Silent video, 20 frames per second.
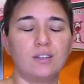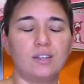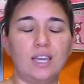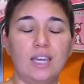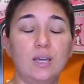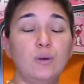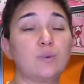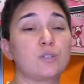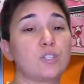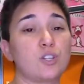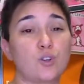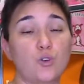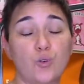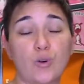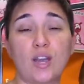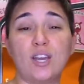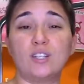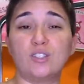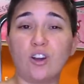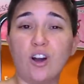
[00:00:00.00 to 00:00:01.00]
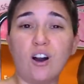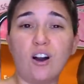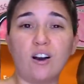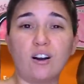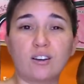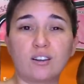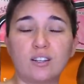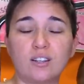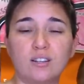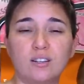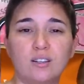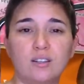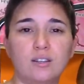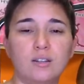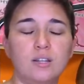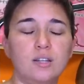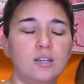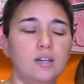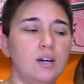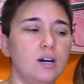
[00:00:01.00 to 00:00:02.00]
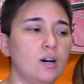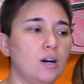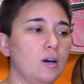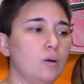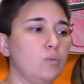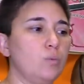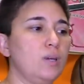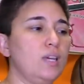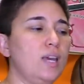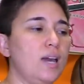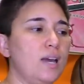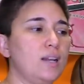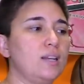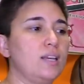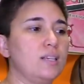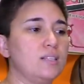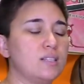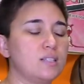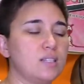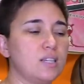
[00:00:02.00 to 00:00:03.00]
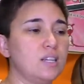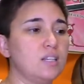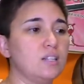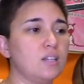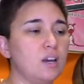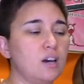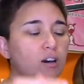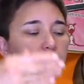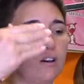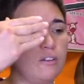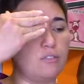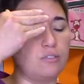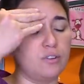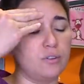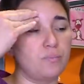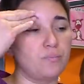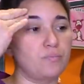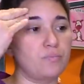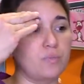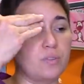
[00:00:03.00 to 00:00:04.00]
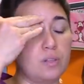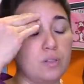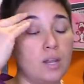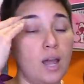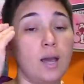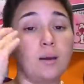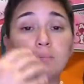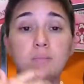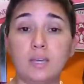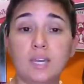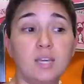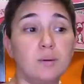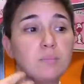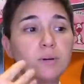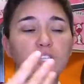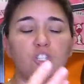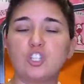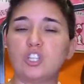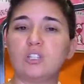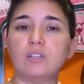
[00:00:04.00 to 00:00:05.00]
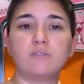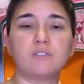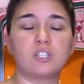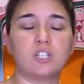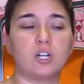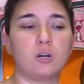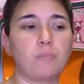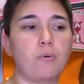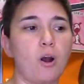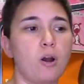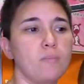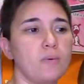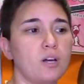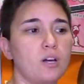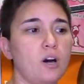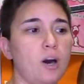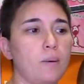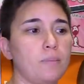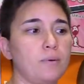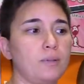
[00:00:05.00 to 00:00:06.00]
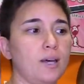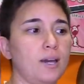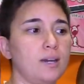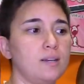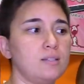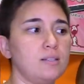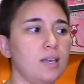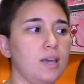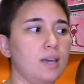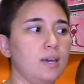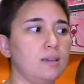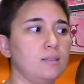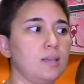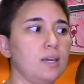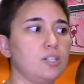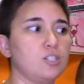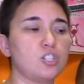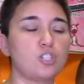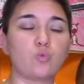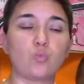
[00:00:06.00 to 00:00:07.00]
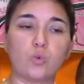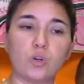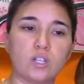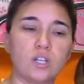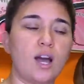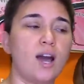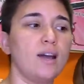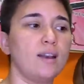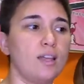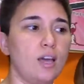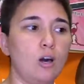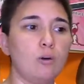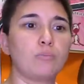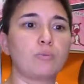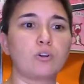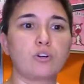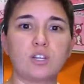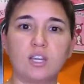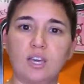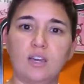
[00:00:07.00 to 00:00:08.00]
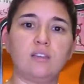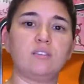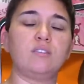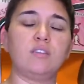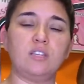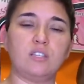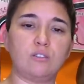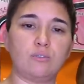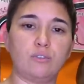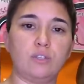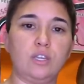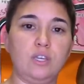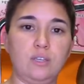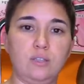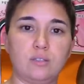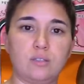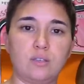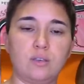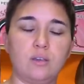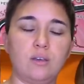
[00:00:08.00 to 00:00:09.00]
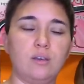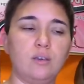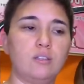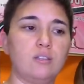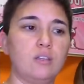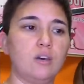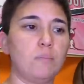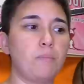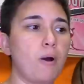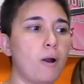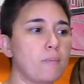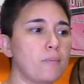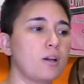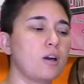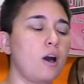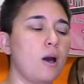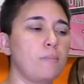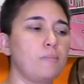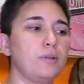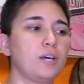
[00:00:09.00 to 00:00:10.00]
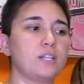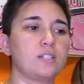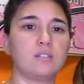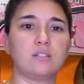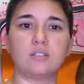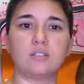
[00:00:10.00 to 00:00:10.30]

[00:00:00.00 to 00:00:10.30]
He was a great dog. We had a stint of, not me, but she lives in an apartment complex, and they just would not help her kick these fleas. The apartment complex